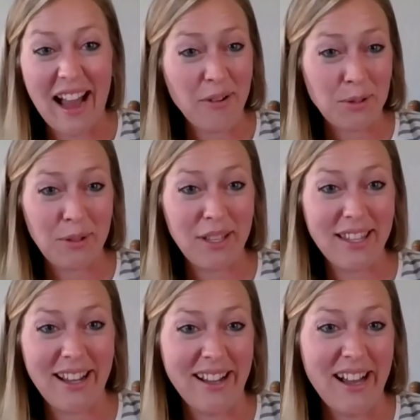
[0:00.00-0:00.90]
I was with
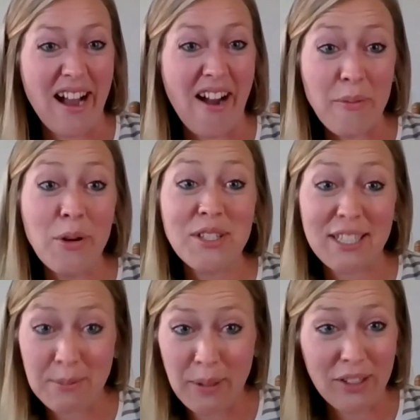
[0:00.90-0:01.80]
our most
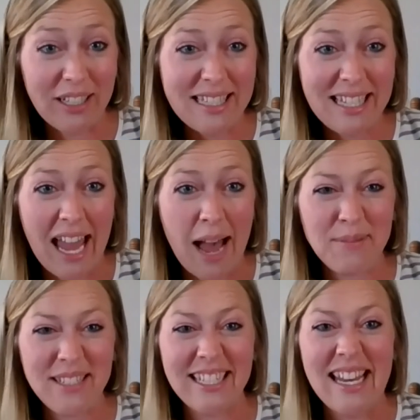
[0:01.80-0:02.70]
experienced
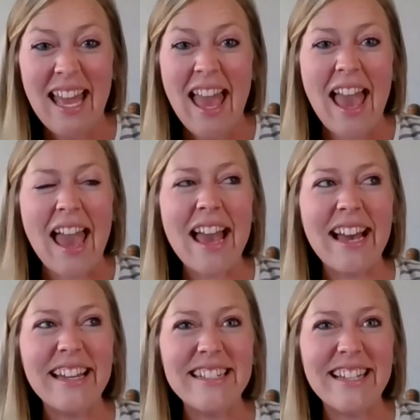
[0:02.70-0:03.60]
captain,
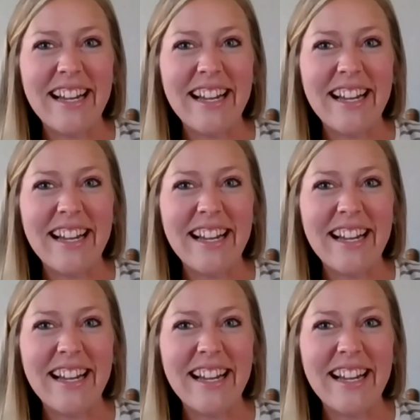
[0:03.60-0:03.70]
and